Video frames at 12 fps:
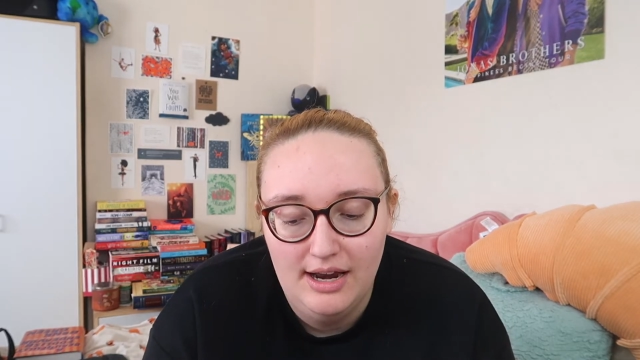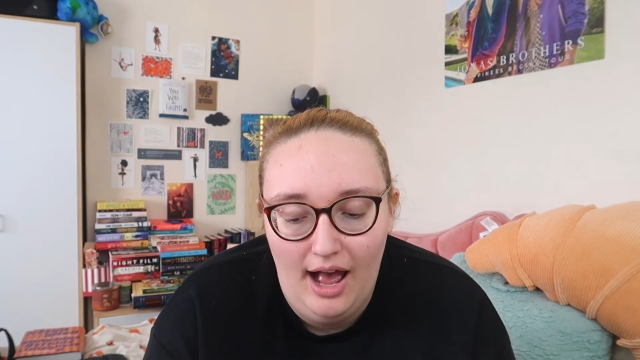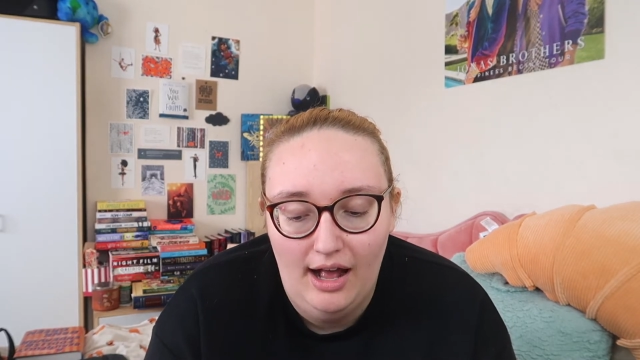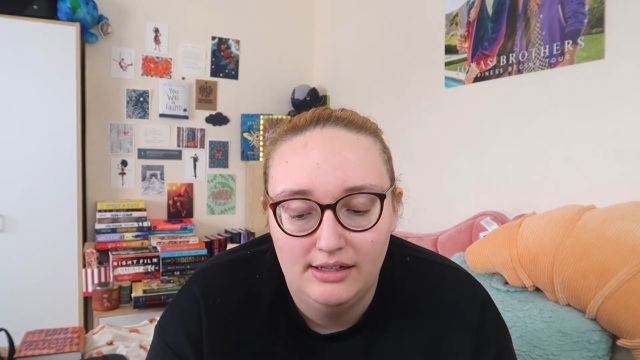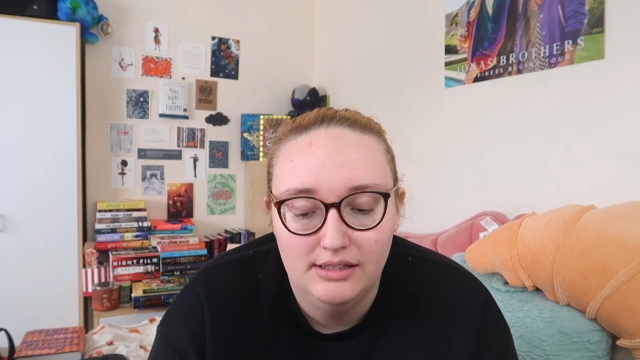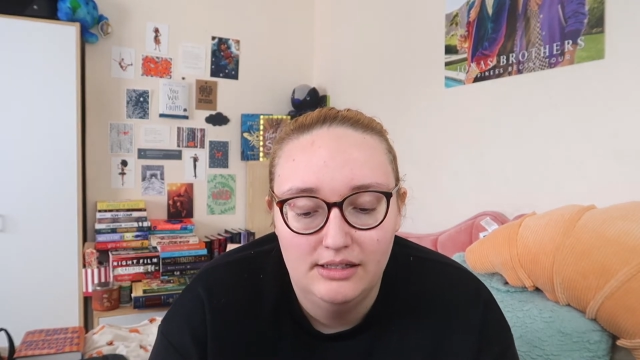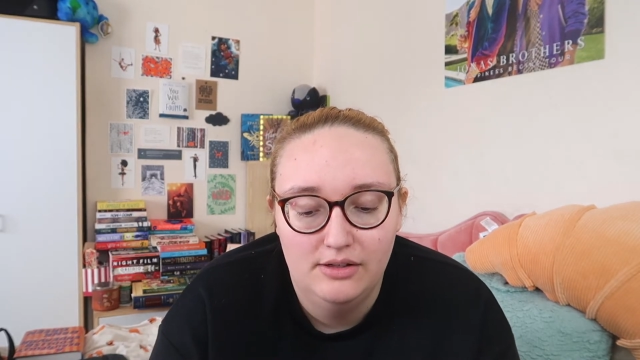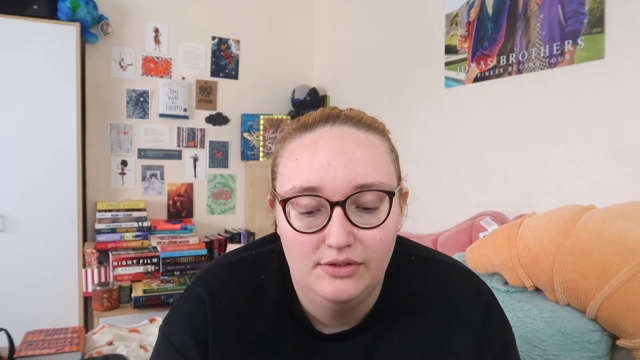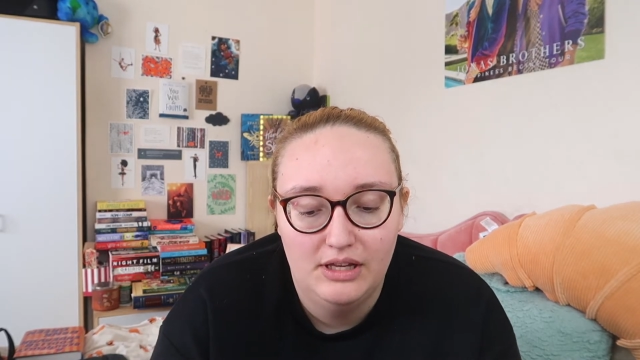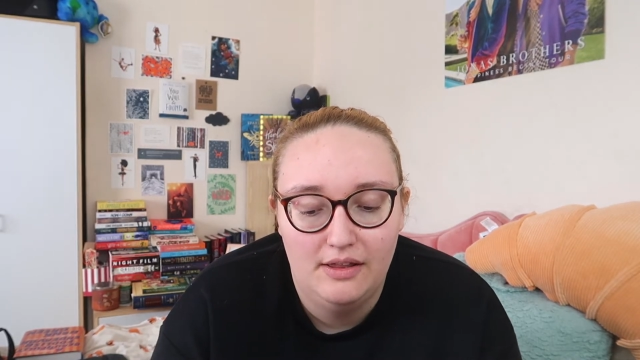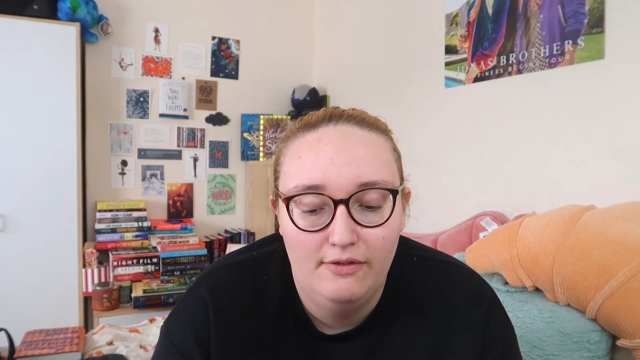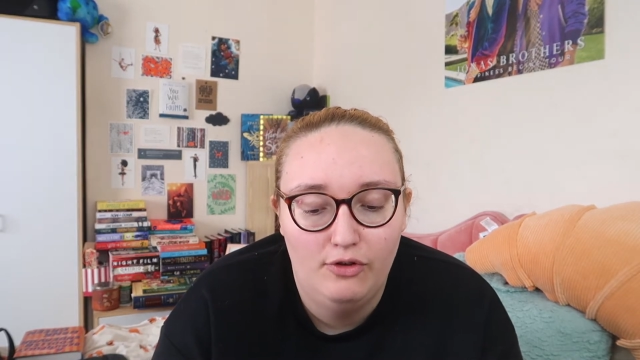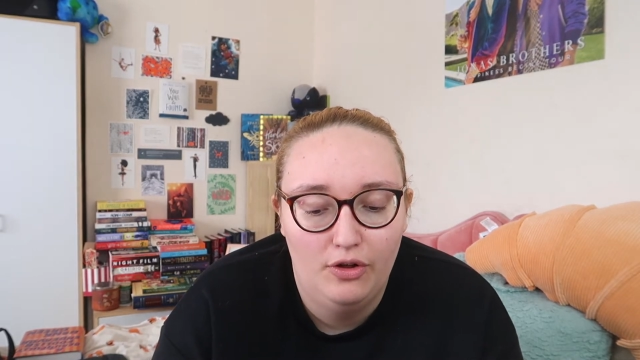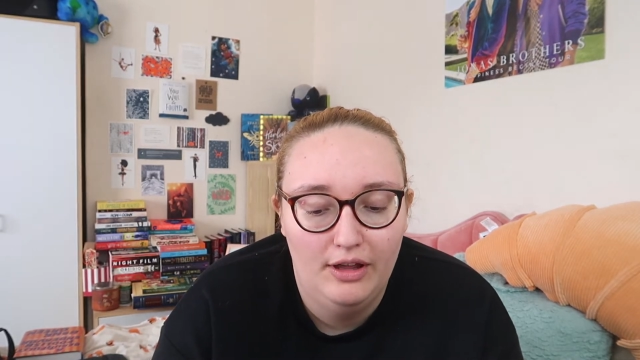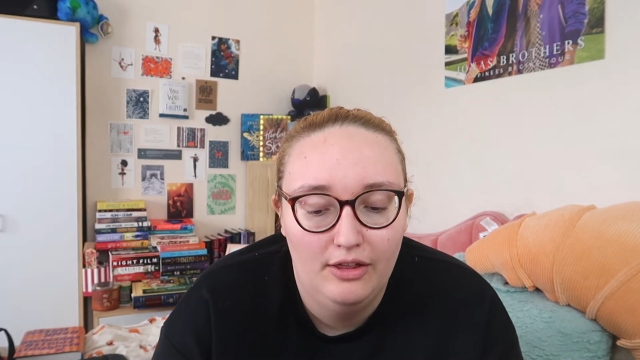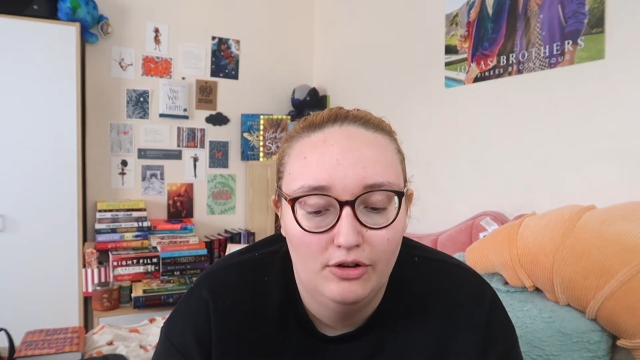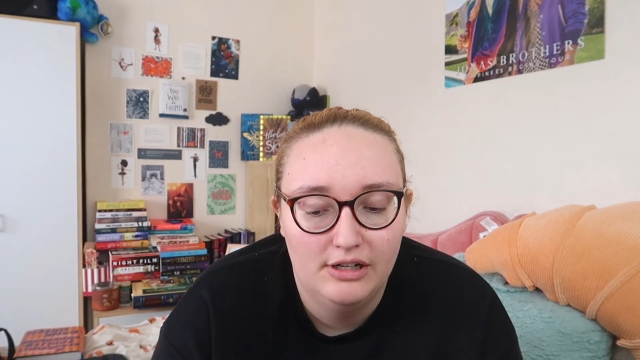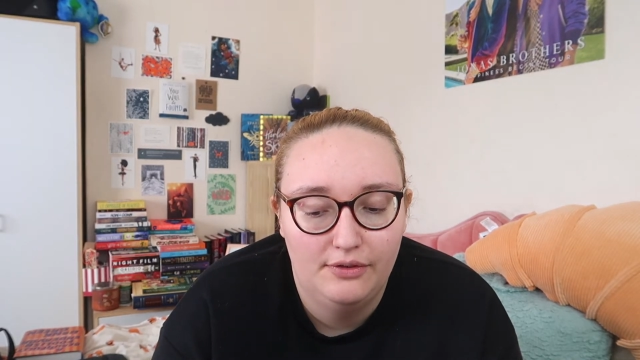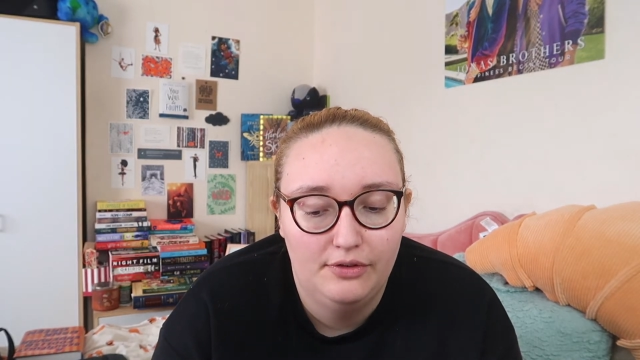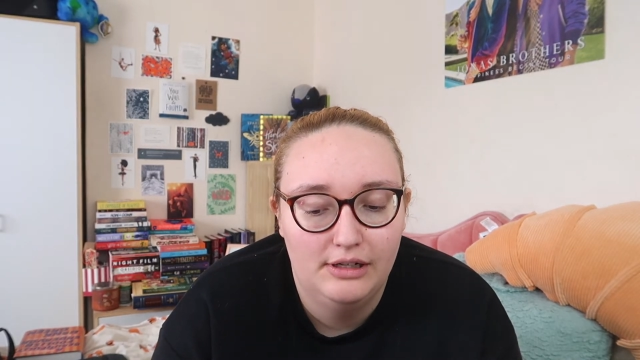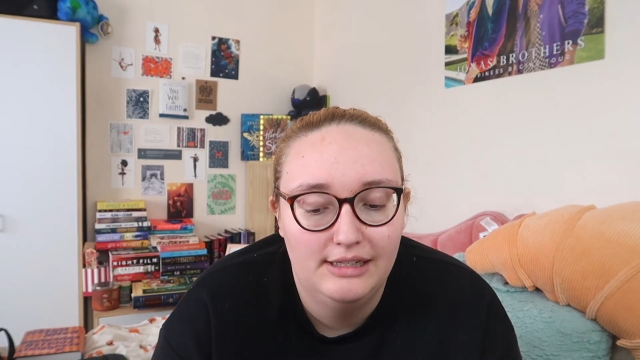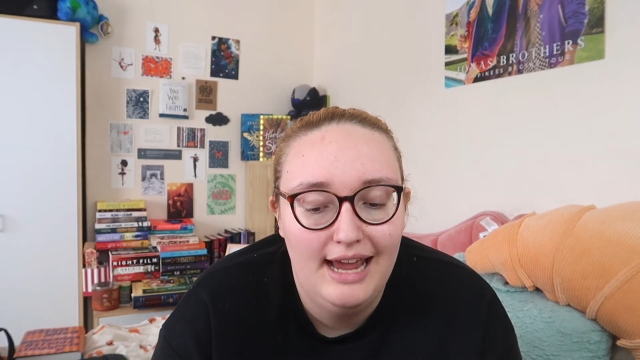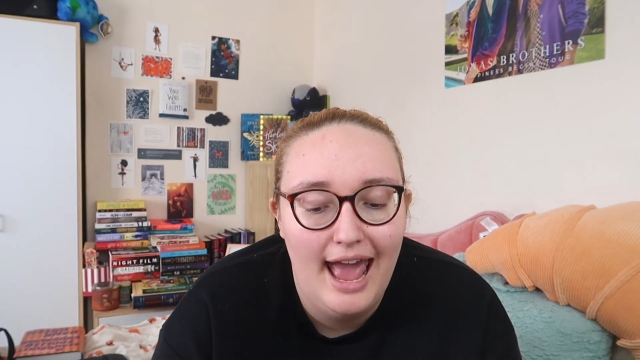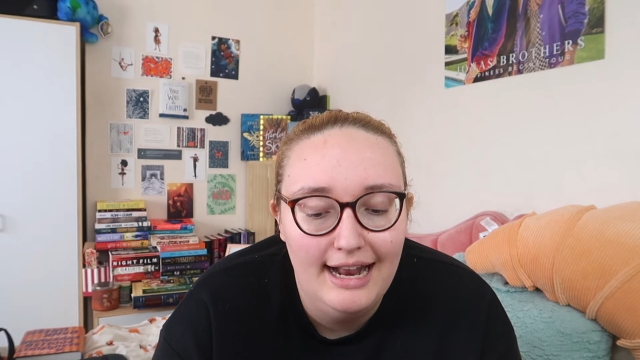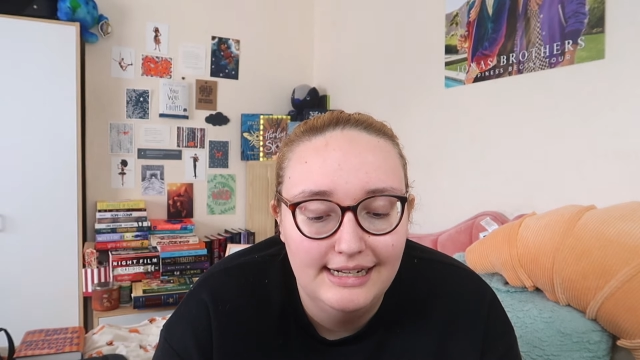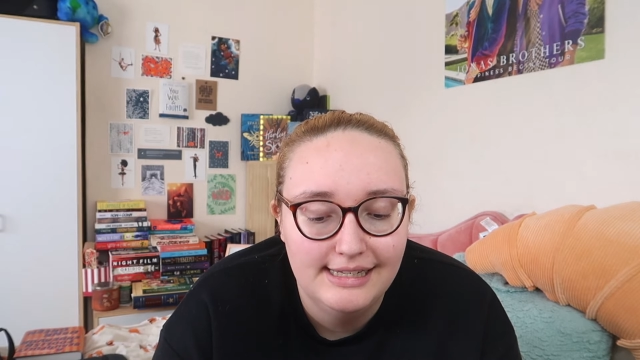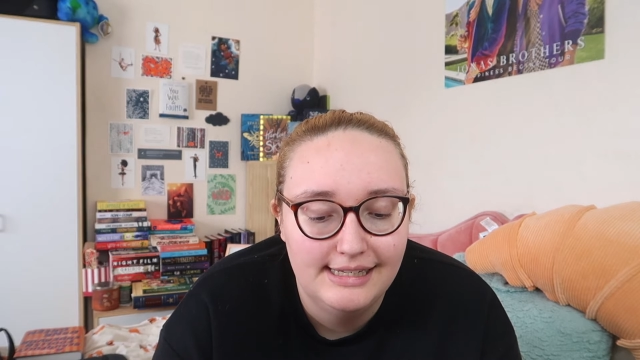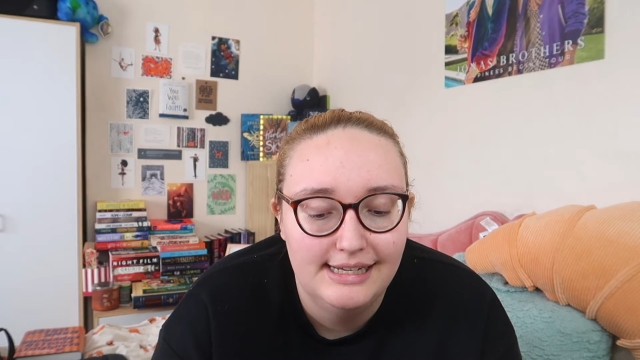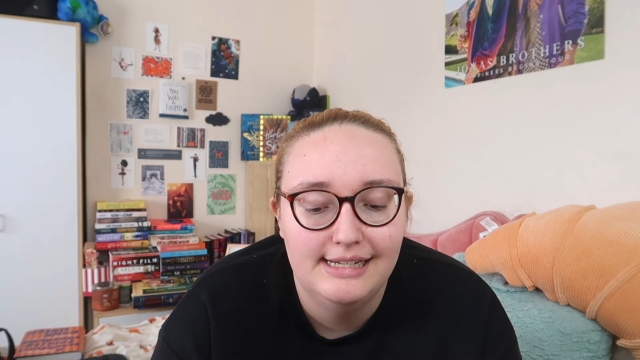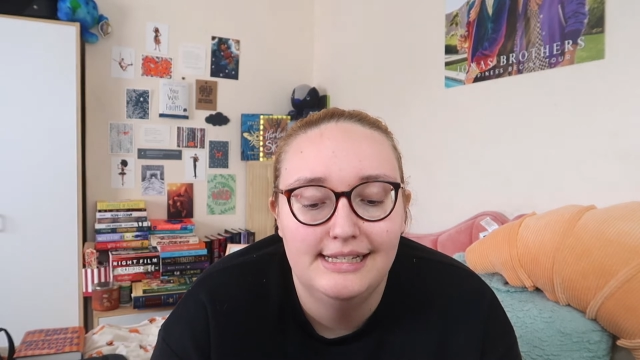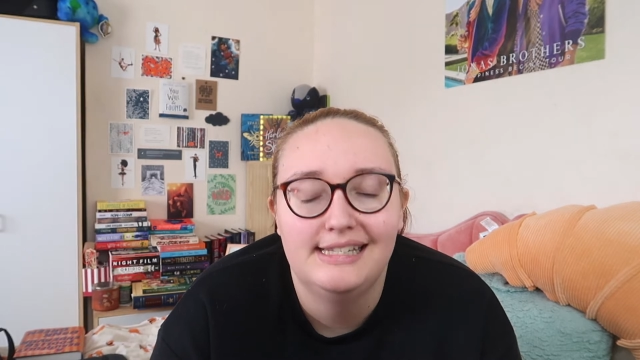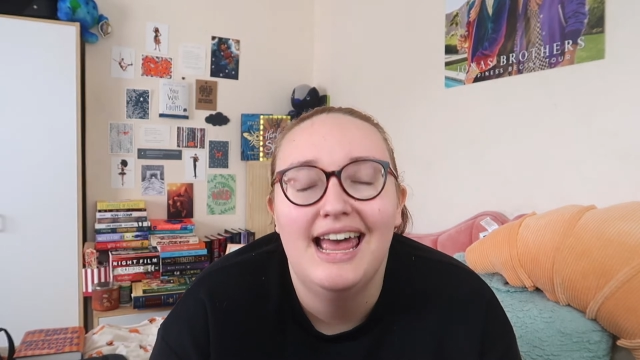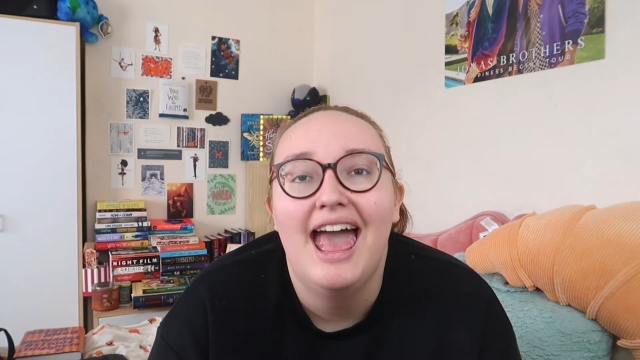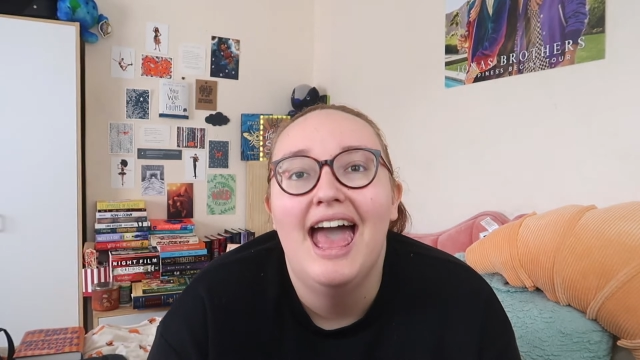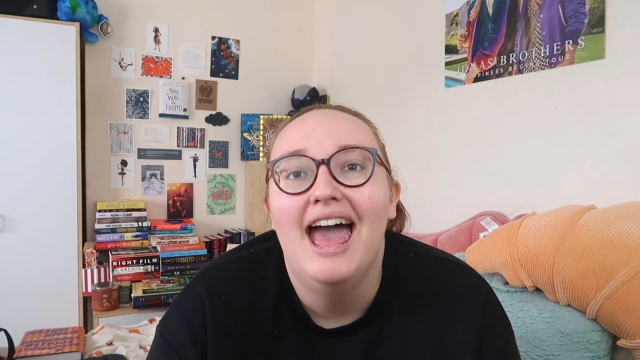and obviously they've got like their different tenses,